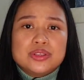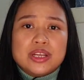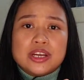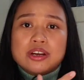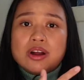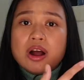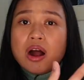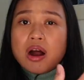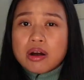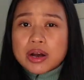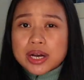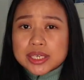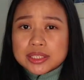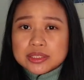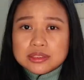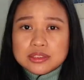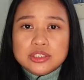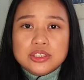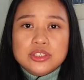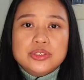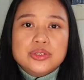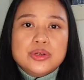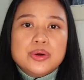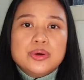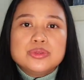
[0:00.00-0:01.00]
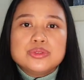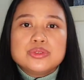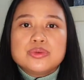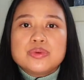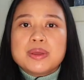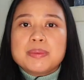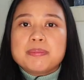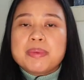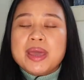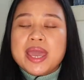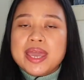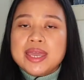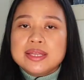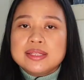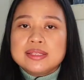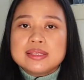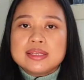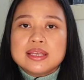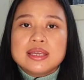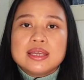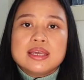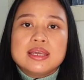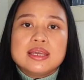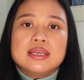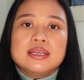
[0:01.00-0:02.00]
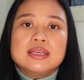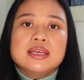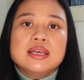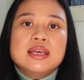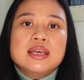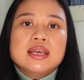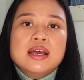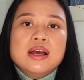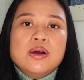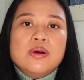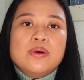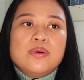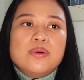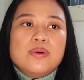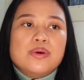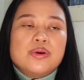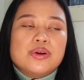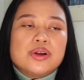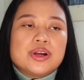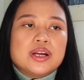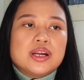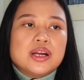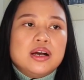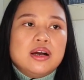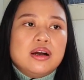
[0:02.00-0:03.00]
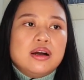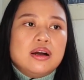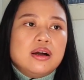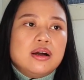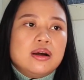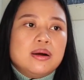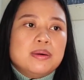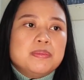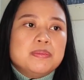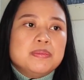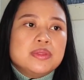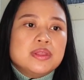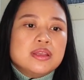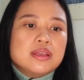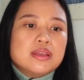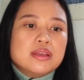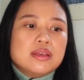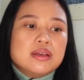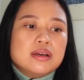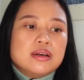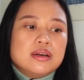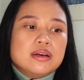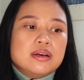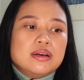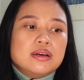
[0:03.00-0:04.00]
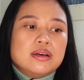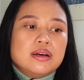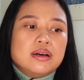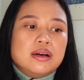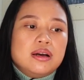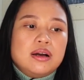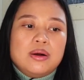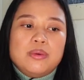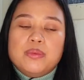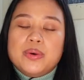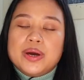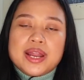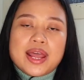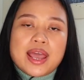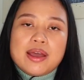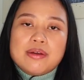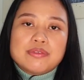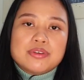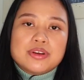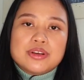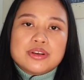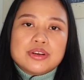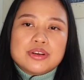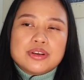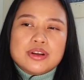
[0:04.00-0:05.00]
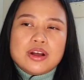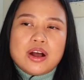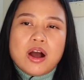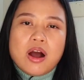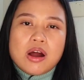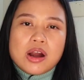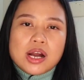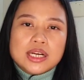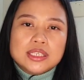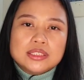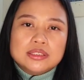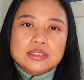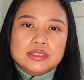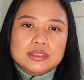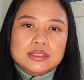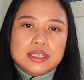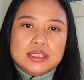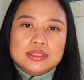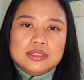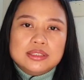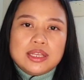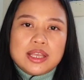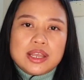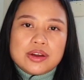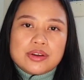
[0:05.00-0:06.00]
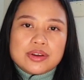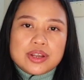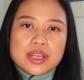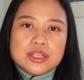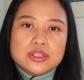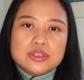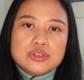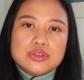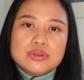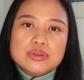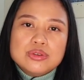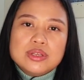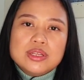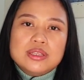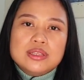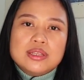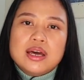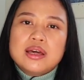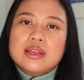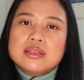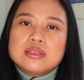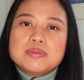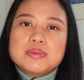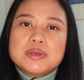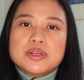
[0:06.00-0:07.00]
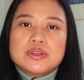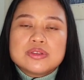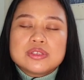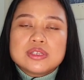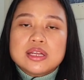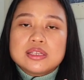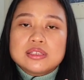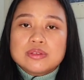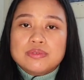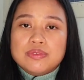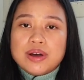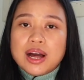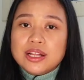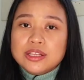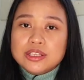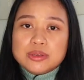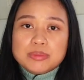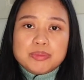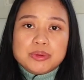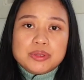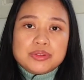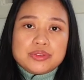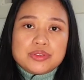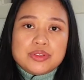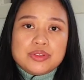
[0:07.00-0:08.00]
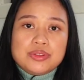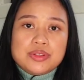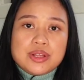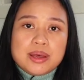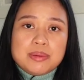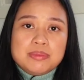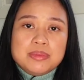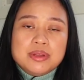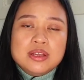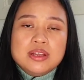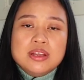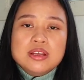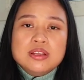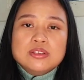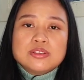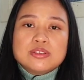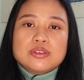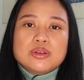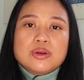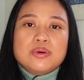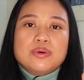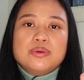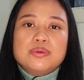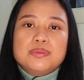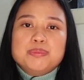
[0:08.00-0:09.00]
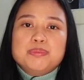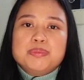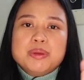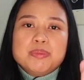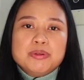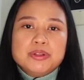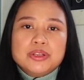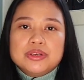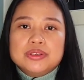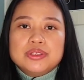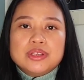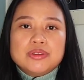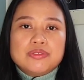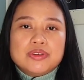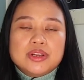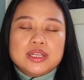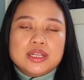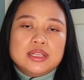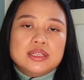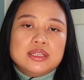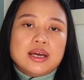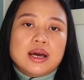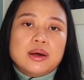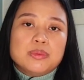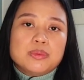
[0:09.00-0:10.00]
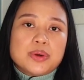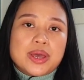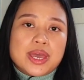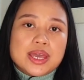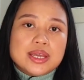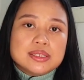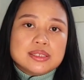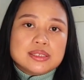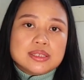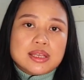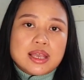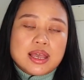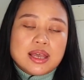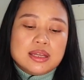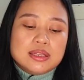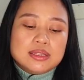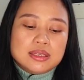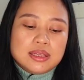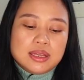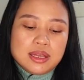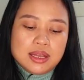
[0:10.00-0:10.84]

art, doing painting, or whatever art that they are into, and that is because that's valuable to them. So people are different in that ways, and